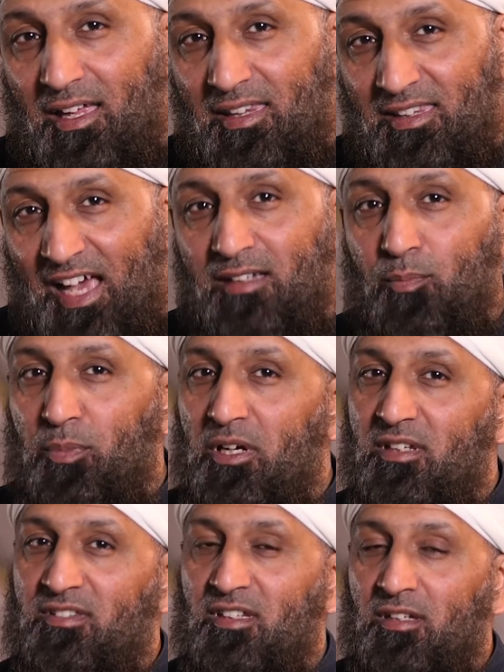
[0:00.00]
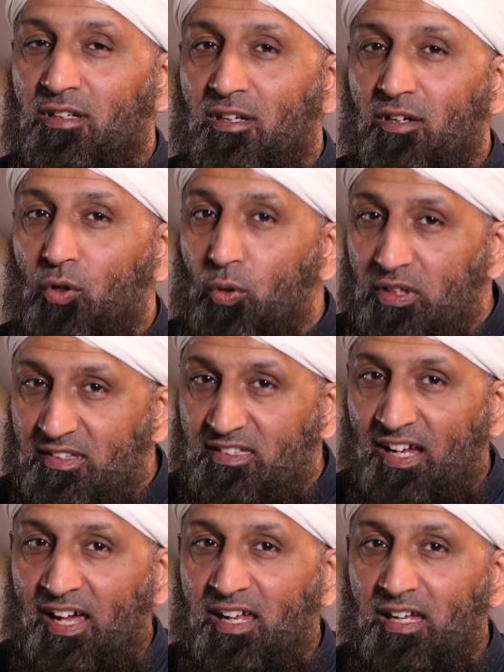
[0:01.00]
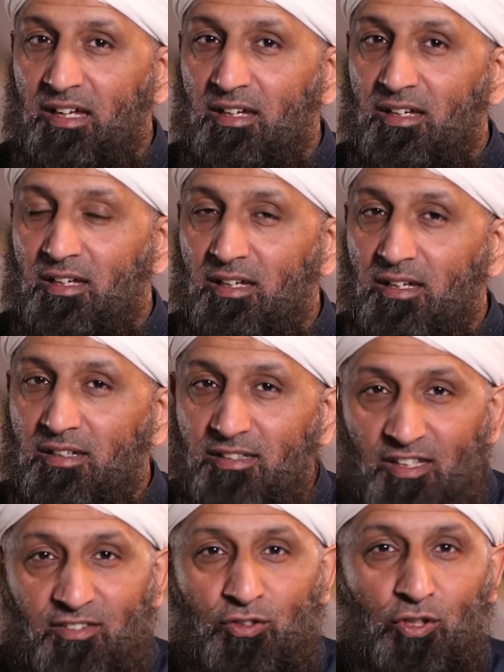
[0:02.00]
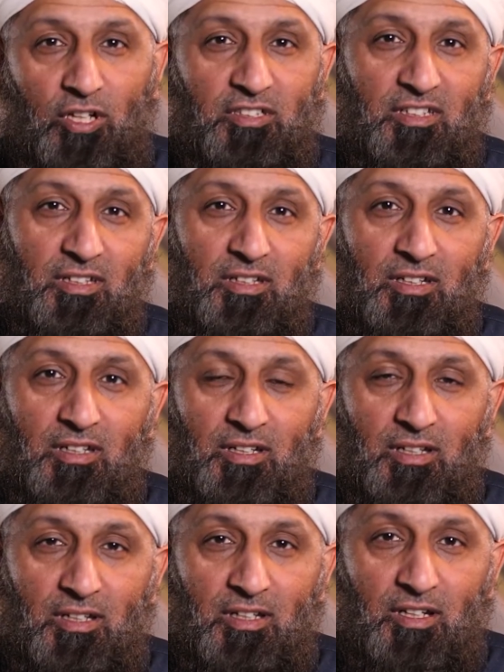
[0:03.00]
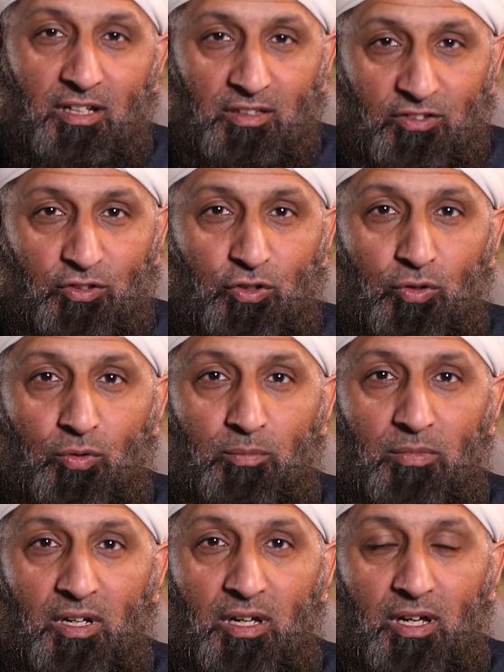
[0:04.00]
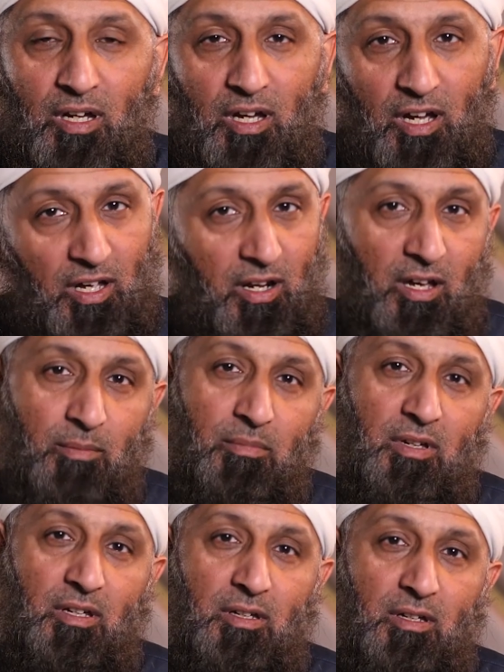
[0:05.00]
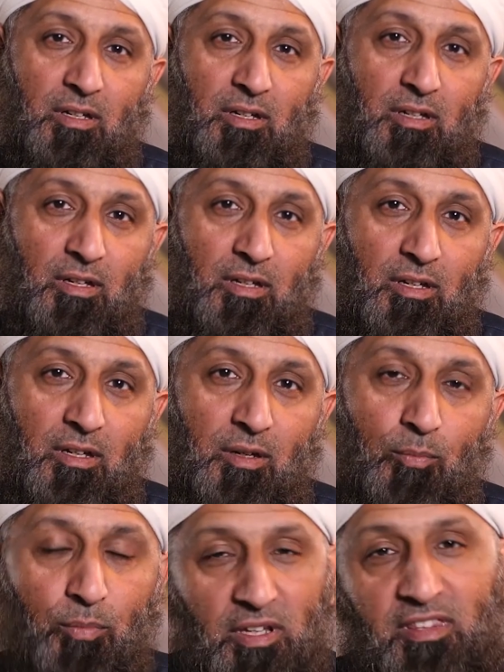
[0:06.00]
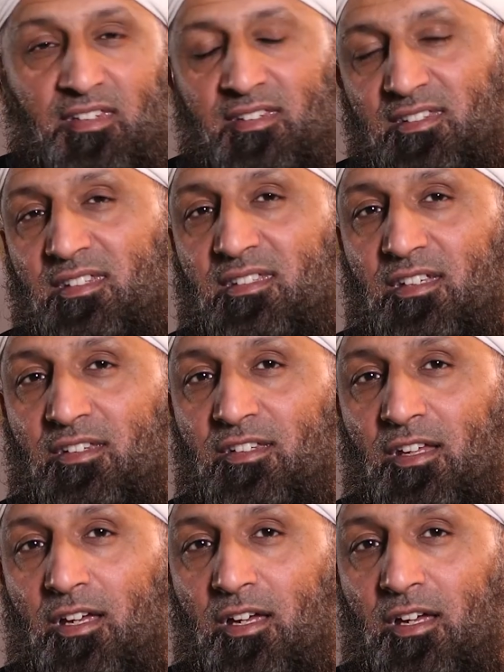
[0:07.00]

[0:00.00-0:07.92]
that person who is dying does not consume haram. Brothers and sisters,